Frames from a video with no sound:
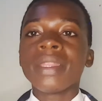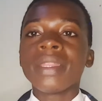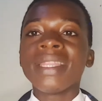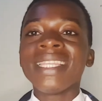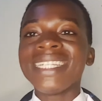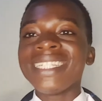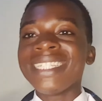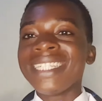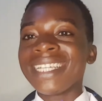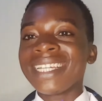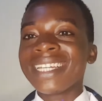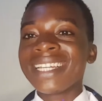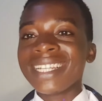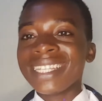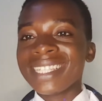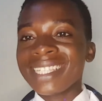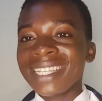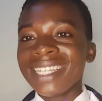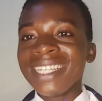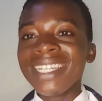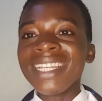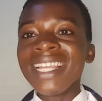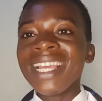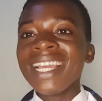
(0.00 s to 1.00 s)
The decrease
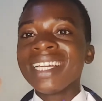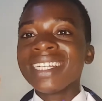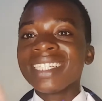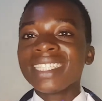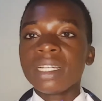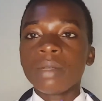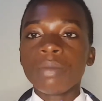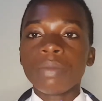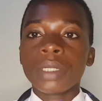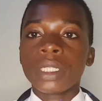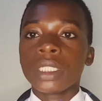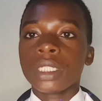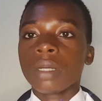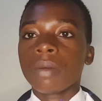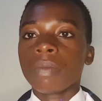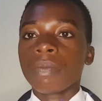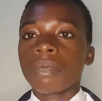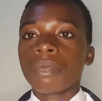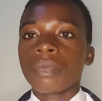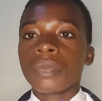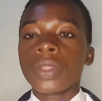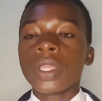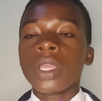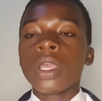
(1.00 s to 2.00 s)
in temperature.
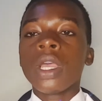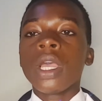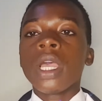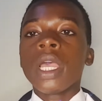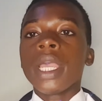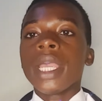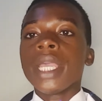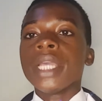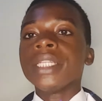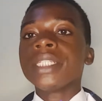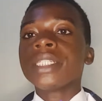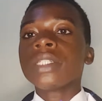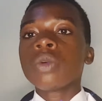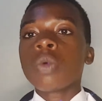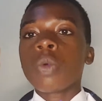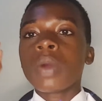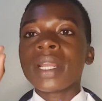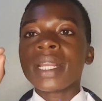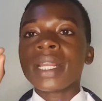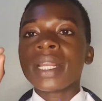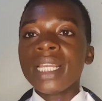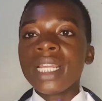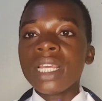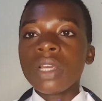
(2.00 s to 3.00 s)
And
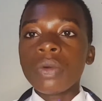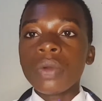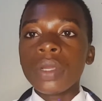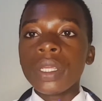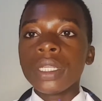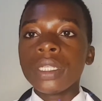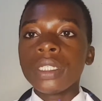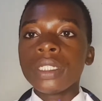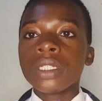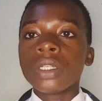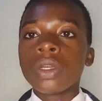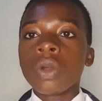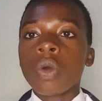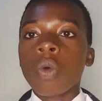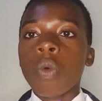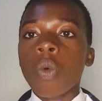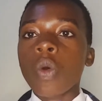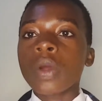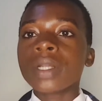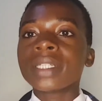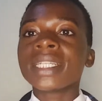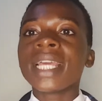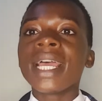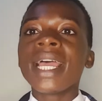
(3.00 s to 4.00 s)
when liquid
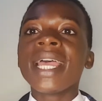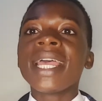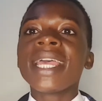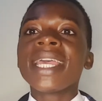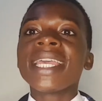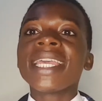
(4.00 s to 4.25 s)
water